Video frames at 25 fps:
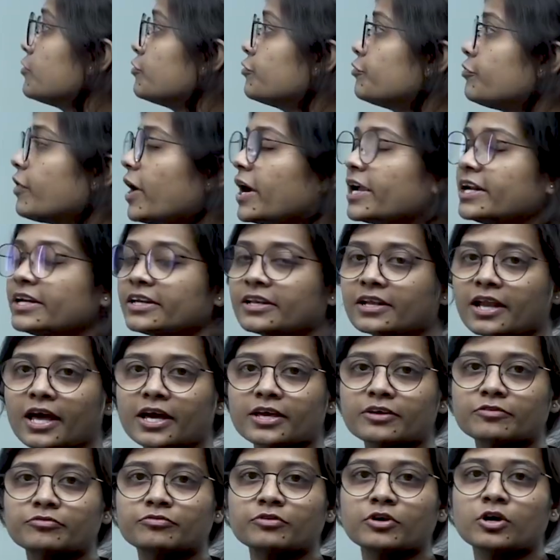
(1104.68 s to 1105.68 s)

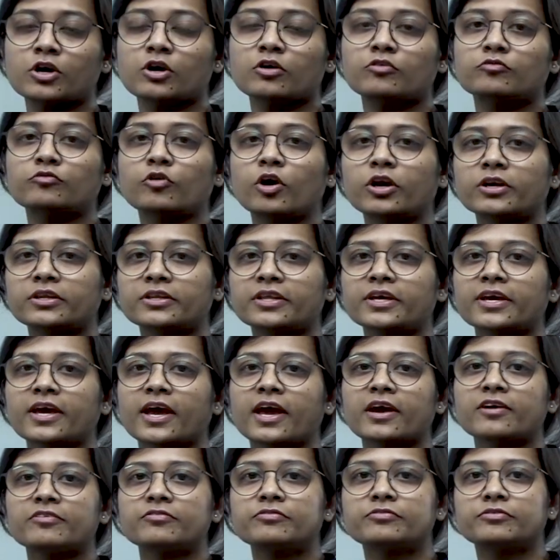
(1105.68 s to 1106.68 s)
Wildlife. What they
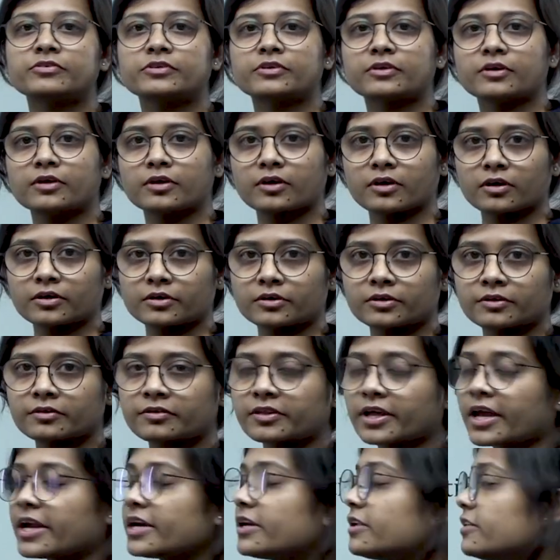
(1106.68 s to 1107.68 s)
have uh,
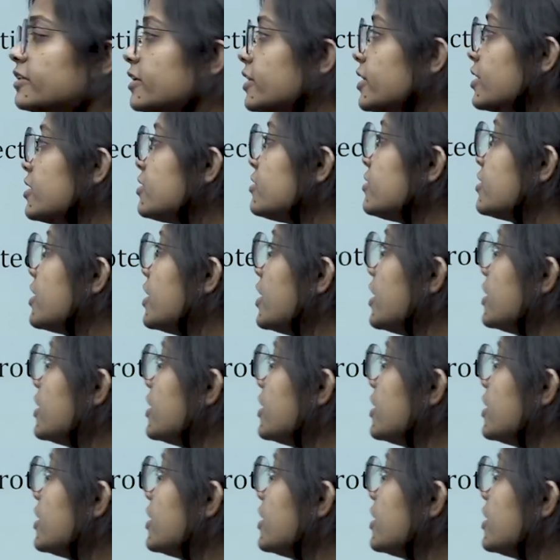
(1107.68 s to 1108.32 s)
said is